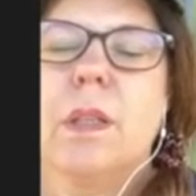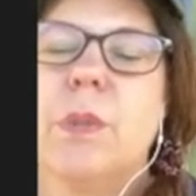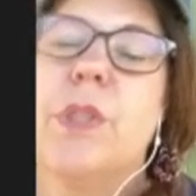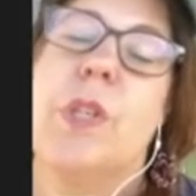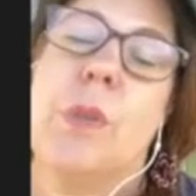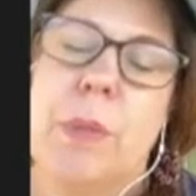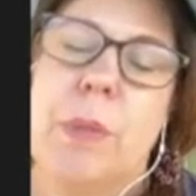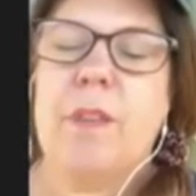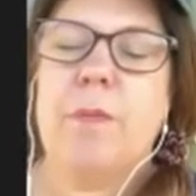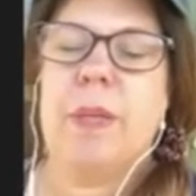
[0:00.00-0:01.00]
which humans
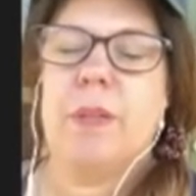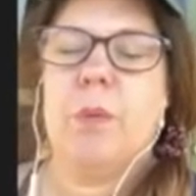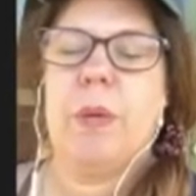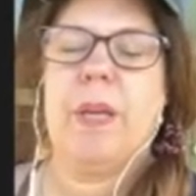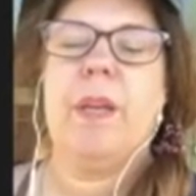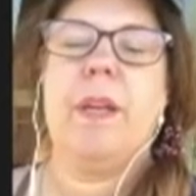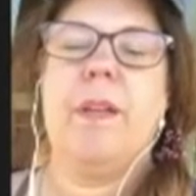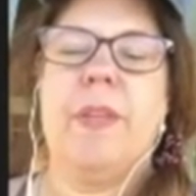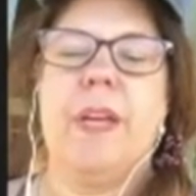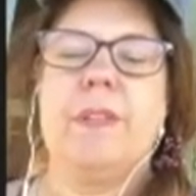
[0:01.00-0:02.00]
have, by the way.
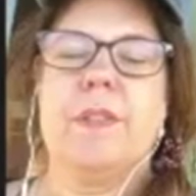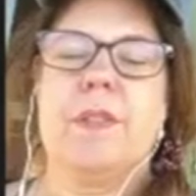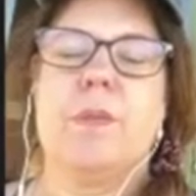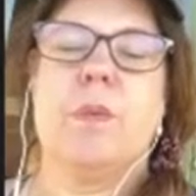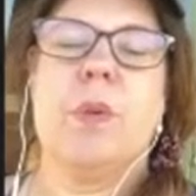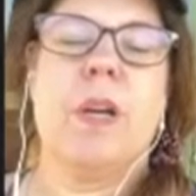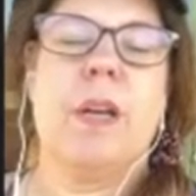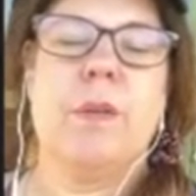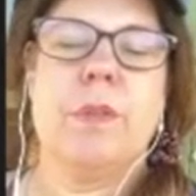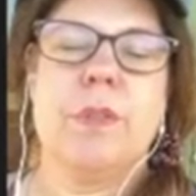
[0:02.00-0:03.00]
And that's where
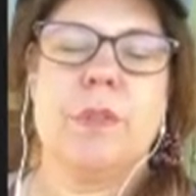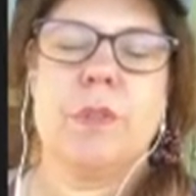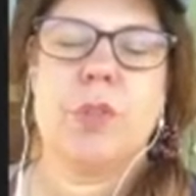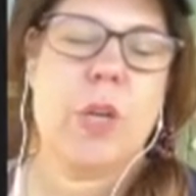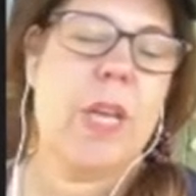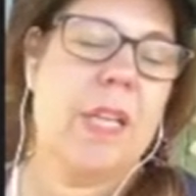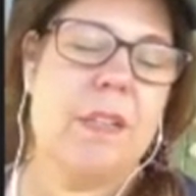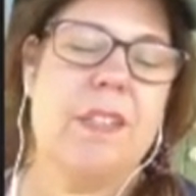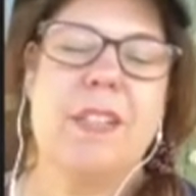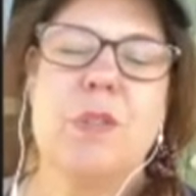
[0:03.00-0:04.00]
I was
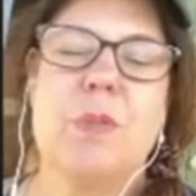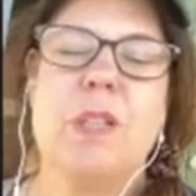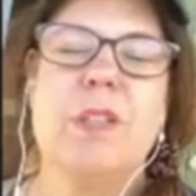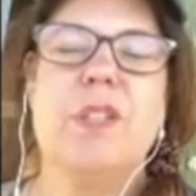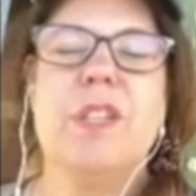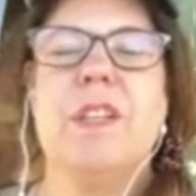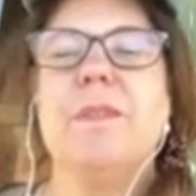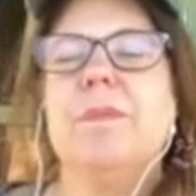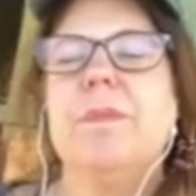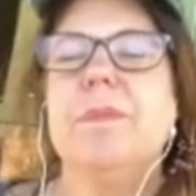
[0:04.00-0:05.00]
trained. That's where I learned it.
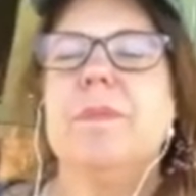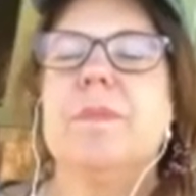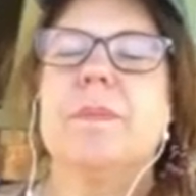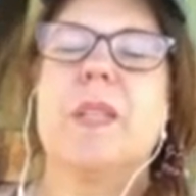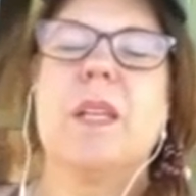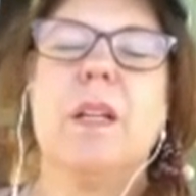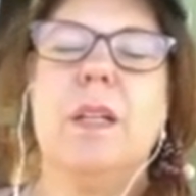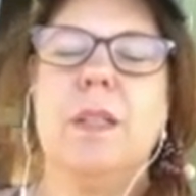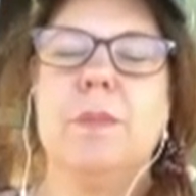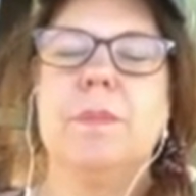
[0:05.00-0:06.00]

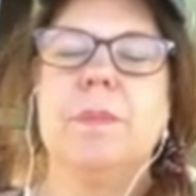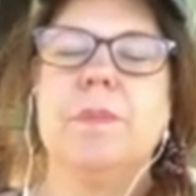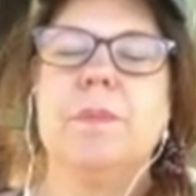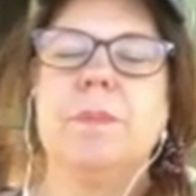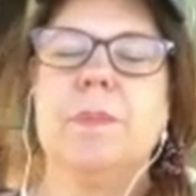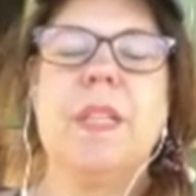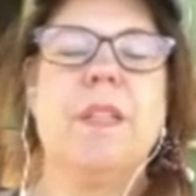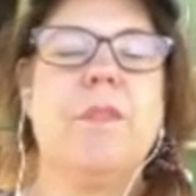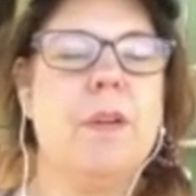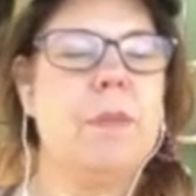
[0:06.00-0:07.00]
And
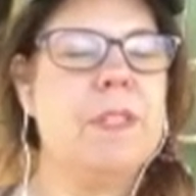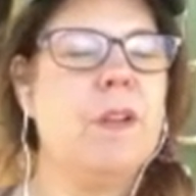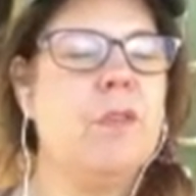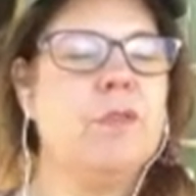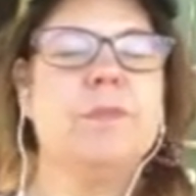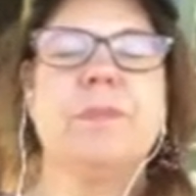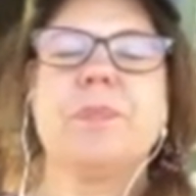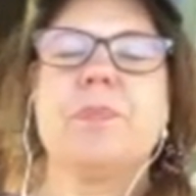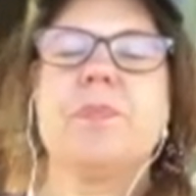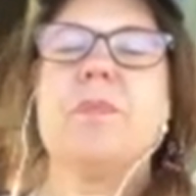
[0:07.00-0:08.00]
even on myself.
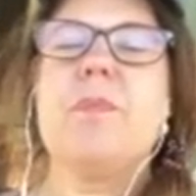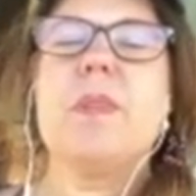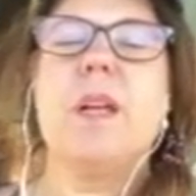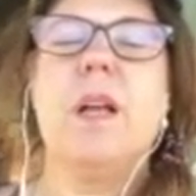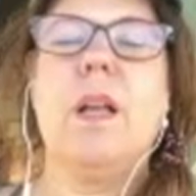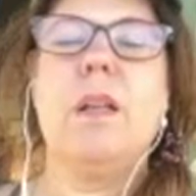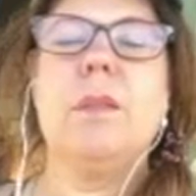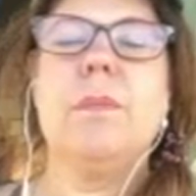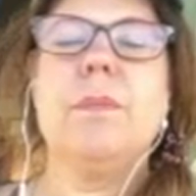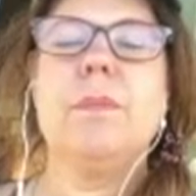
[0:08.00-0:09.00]

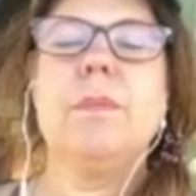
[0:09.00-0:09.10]
Um,